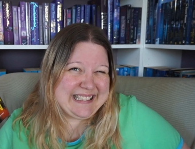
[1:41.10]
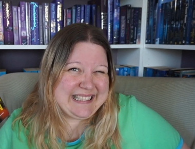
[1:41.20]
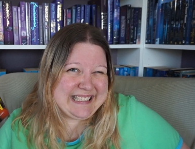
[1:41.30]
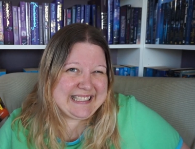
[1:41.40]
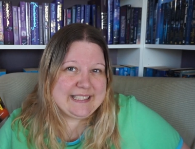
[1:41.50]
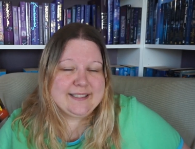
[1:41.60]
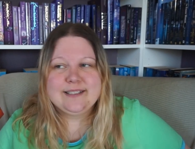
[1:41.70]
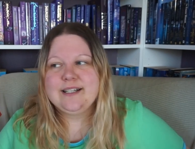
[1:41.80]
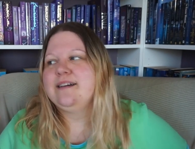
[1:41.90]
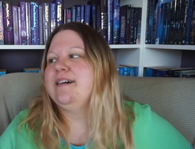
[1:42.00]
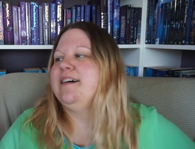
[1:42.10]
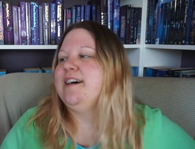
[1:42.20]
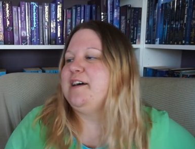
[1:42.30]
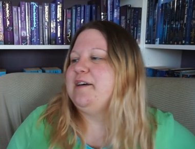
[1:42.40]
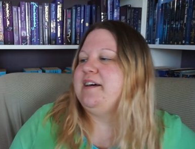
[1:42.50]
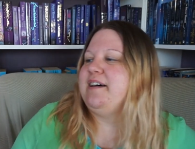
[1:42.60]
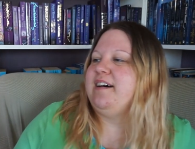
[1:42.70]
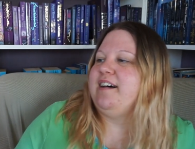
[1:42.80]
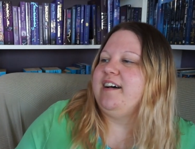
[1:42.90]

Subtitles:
[no speech]